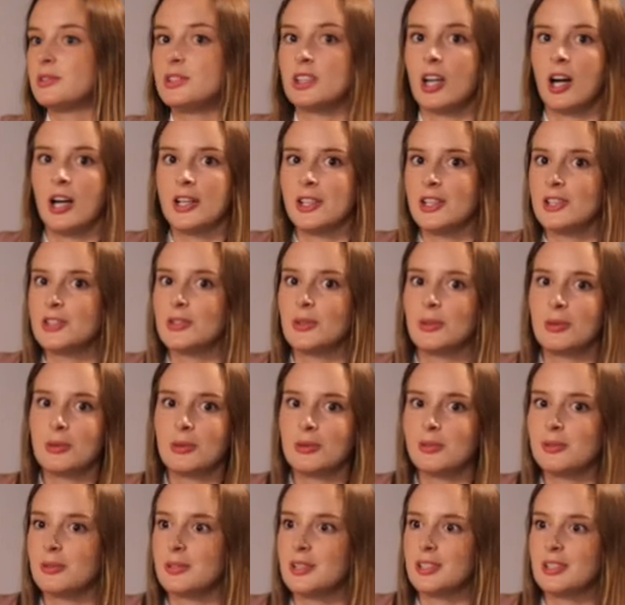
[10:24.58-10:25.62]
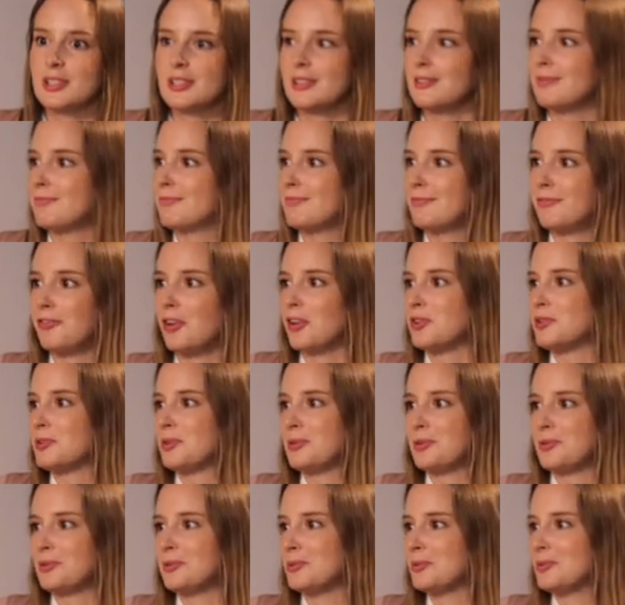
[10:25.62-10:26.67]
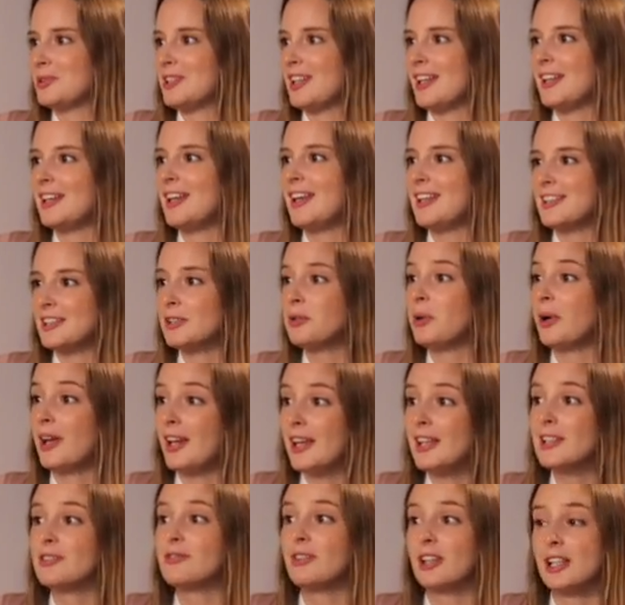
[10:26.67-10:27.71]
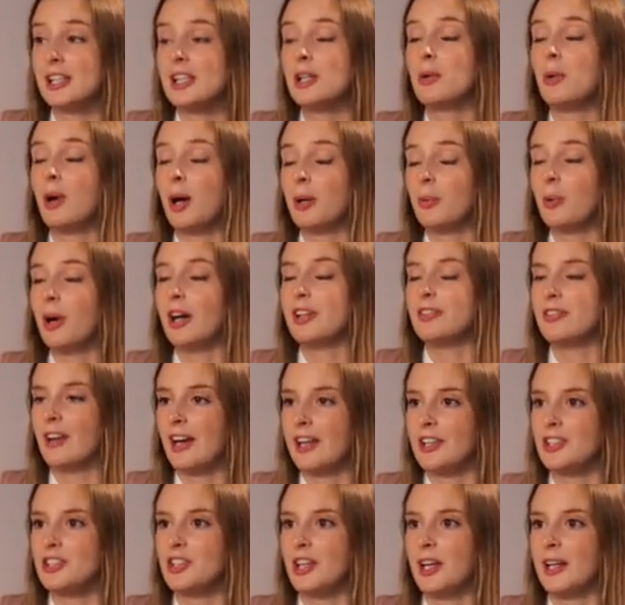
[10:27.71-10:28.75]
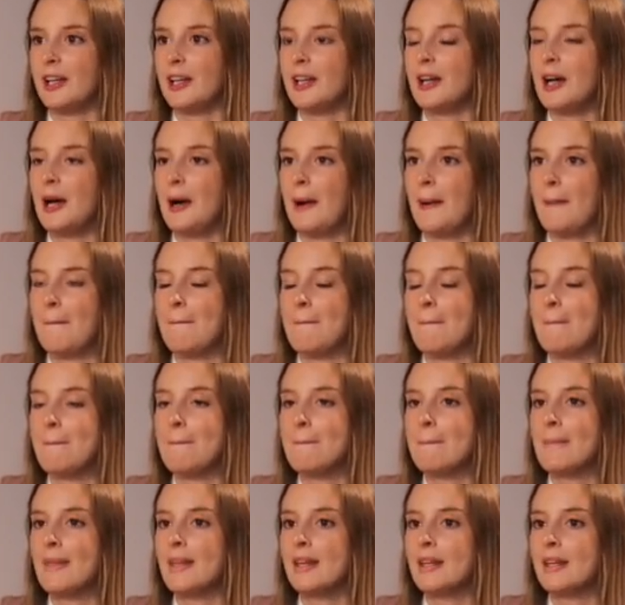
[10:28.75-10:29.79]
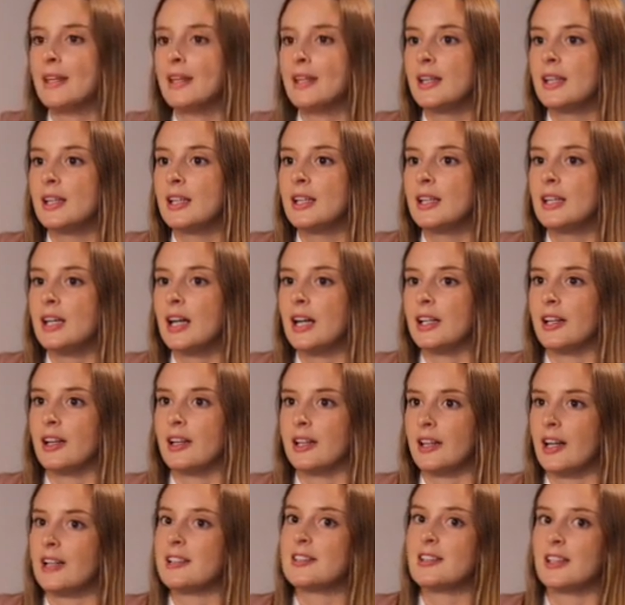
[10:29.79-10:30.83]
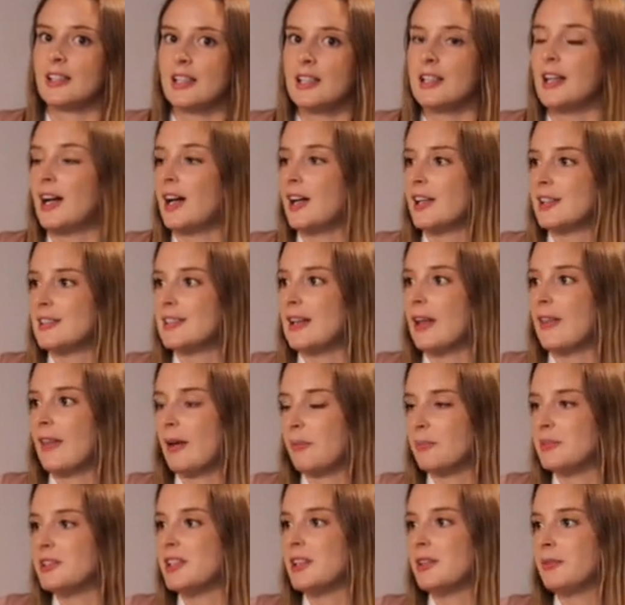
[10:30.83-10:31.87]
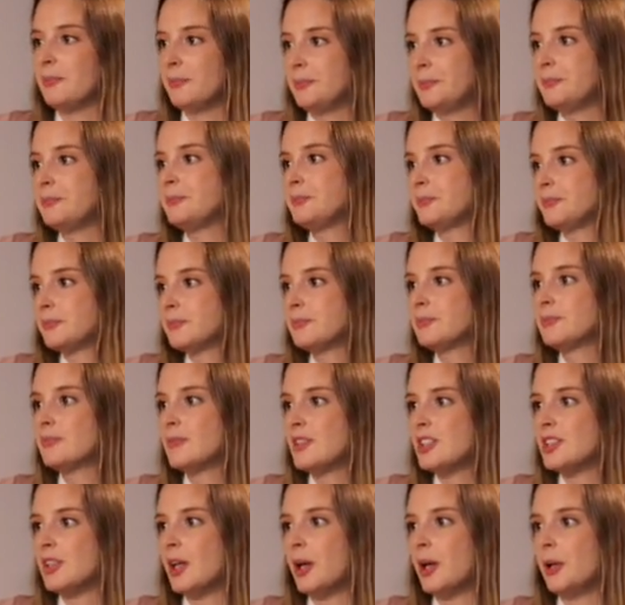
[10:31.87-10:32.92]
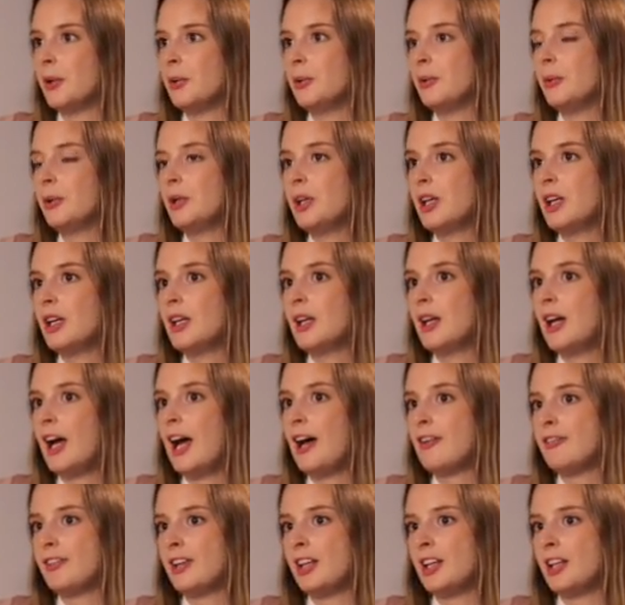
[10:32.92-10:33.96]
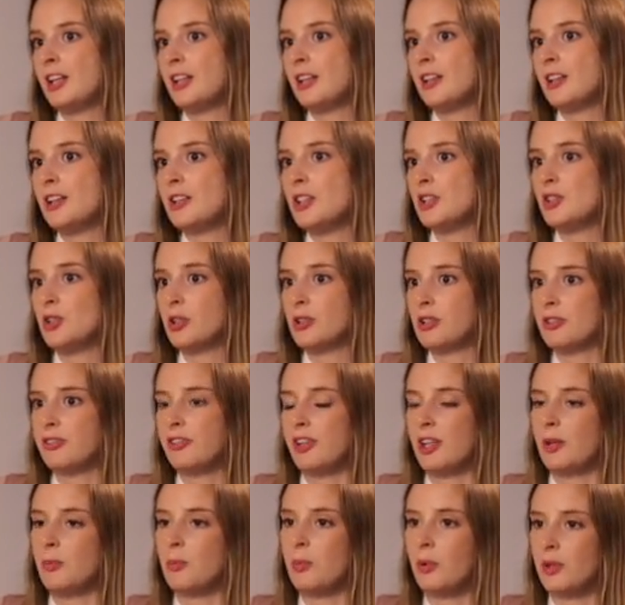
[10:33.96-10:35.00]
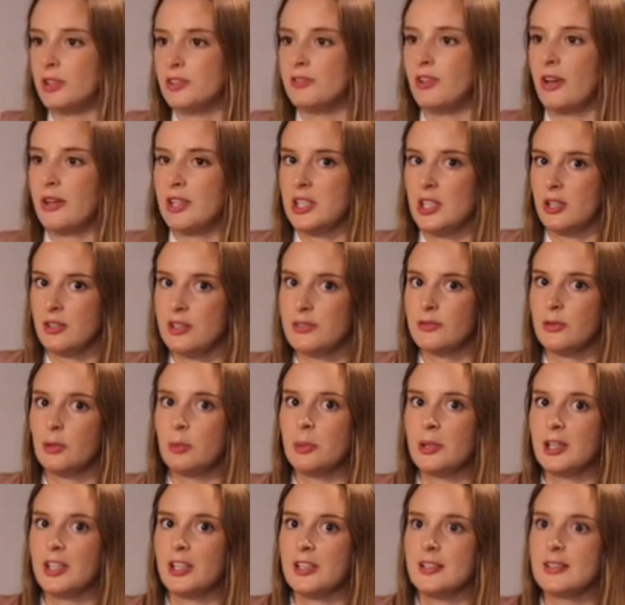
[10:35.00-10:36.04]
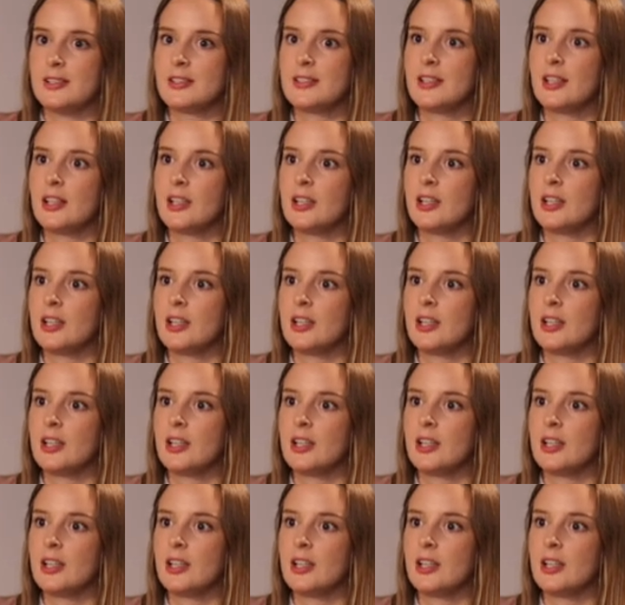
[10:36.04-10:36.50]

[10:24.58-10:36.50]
dinosaurs, fossils. It is really quite wide ranging, and I studied that at Southampton. So having the geography was very useful because